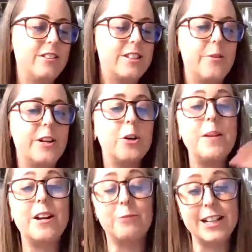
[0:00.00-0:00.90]
So it could be
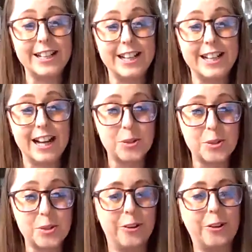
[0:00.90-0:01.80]
a really nice
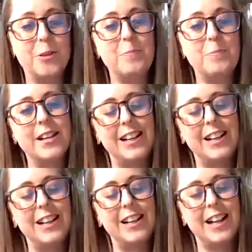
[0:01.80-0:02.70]
wine or it could be a
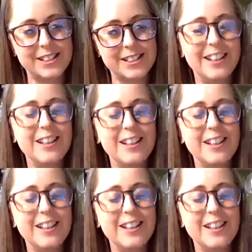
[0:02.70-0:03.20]
lesser wine,